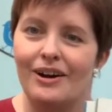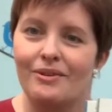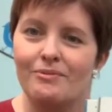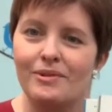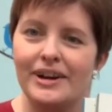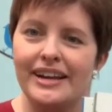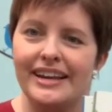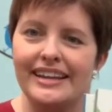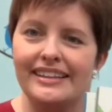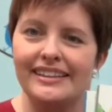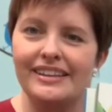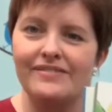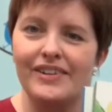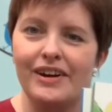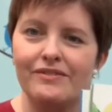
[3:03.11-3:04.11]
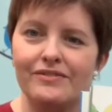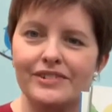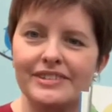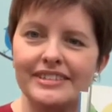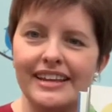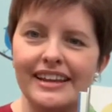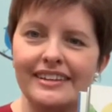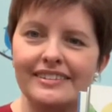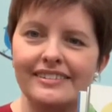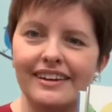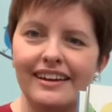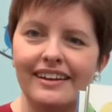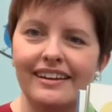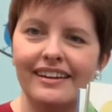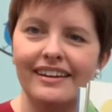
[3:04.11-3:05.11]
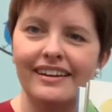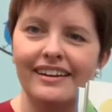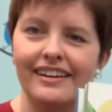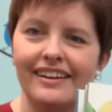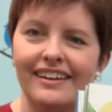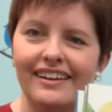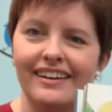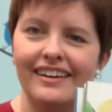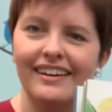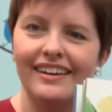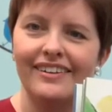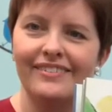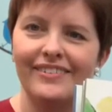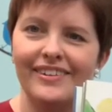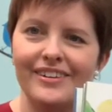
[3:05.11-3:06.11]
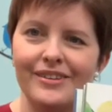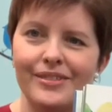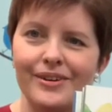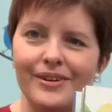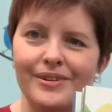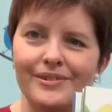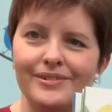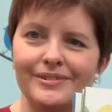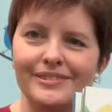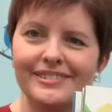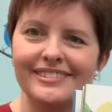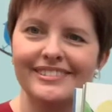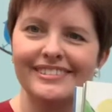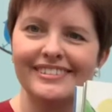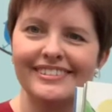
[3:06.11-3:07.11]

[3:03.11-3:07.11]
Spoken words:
What did he leave out for Santa? What are those?